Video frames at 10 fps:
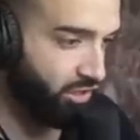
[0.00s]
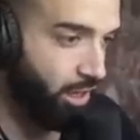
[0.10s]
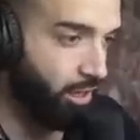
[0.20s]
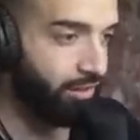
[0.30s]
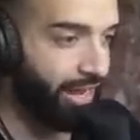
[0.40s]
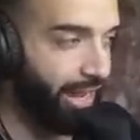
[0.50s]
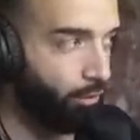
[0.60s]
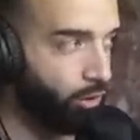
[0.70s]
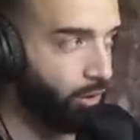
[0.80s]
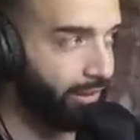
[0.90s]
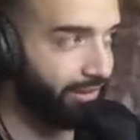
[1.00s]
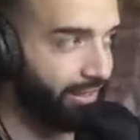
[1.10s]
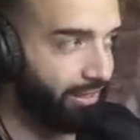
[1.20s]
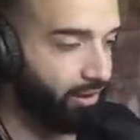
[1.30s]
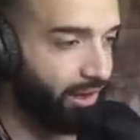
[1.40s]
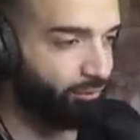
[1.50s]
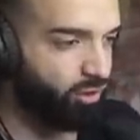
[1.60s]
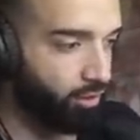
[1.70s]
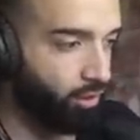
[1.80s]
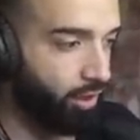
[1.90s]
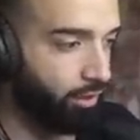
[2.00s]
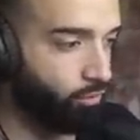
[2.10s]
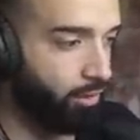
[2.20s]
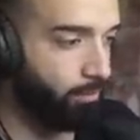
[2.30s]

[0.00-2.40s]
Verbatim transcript: Now we're gonna link off the Dark Worm